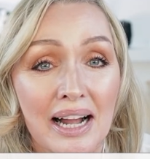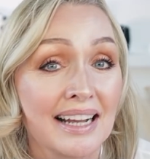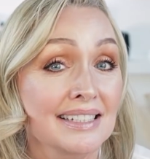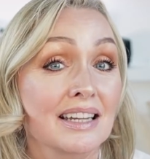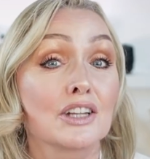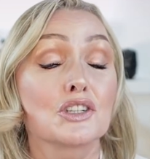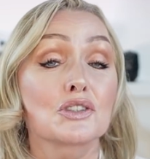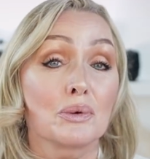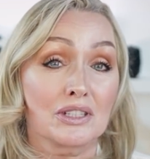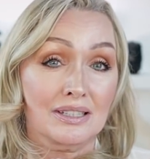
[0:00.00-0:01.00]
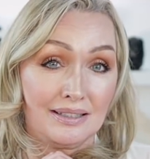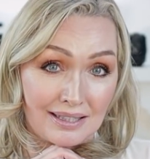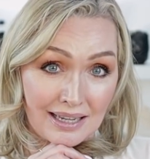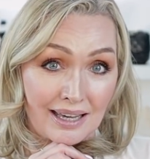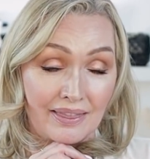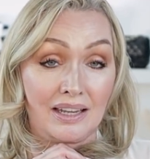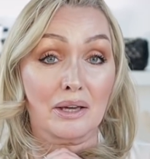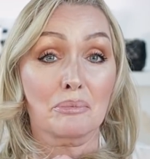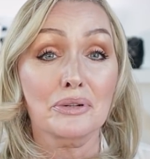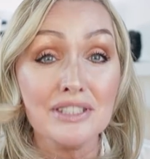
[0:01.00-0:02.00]
and I just wanted to say that I
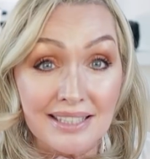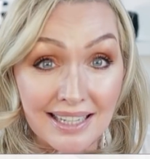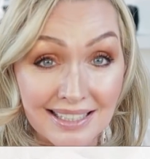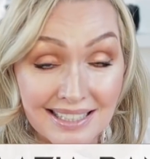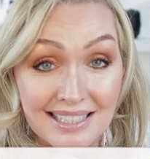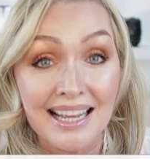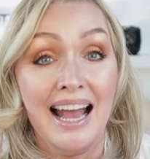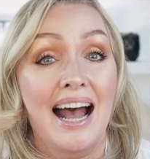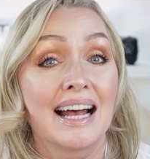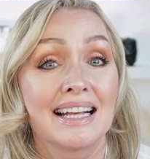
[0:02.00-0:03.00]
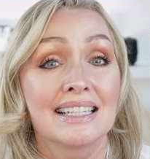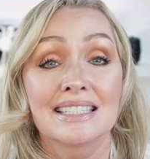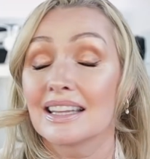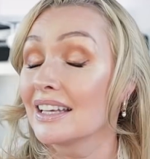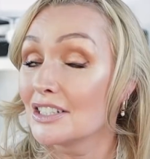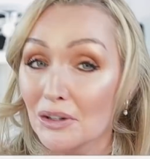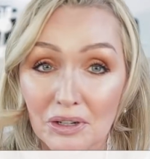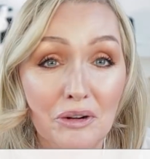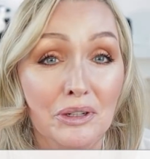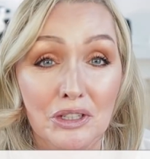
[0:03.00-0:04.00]
appreciate it and they don't
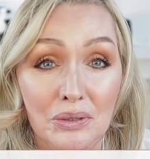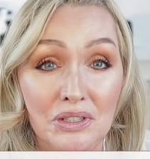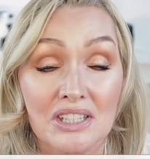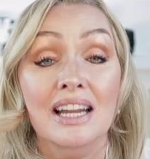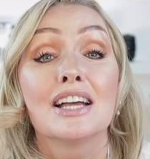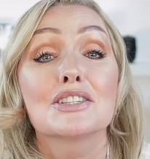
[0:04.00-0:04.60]
go unnoticed.